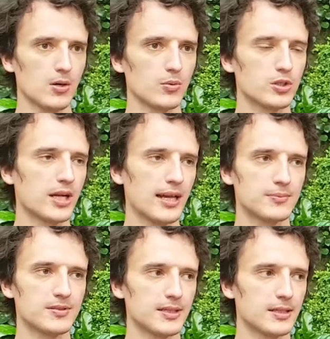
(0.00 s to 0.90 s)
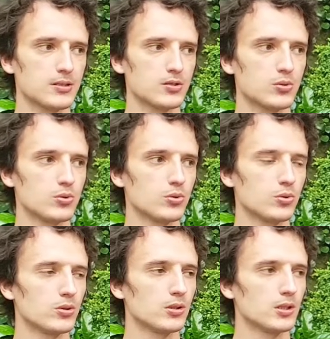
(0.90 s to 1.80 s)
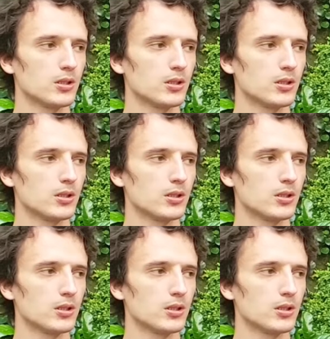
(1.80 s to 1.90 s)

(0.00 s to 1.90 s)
which helps then to